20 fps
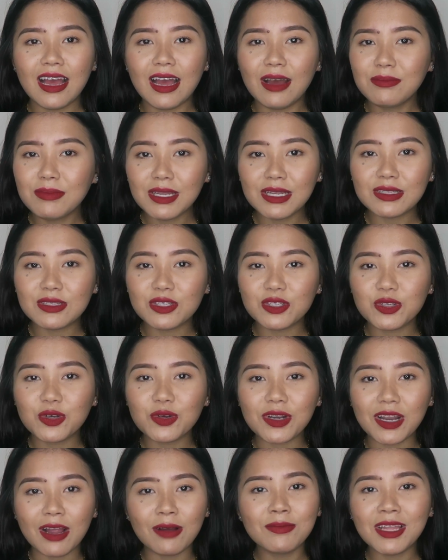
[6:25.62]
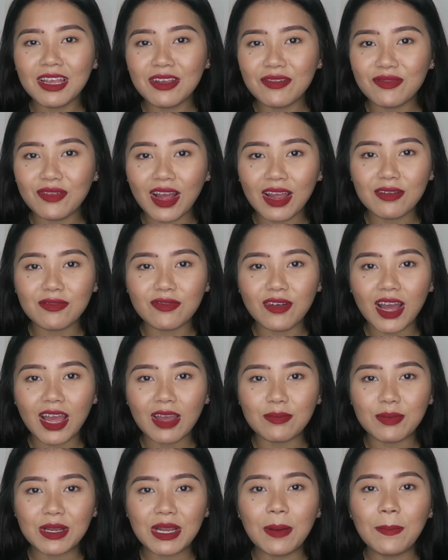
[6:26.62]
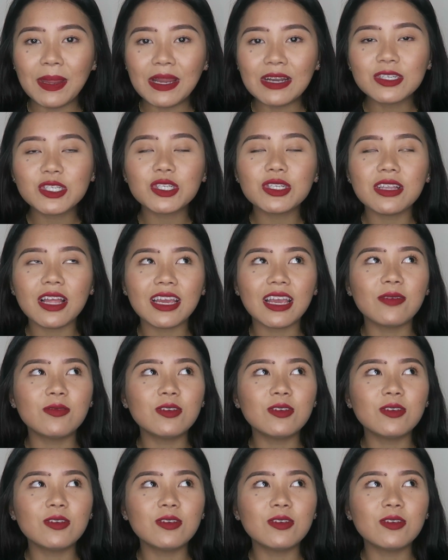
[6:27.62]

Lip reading: I'm not sure. I'm like 5'5", but compared to like,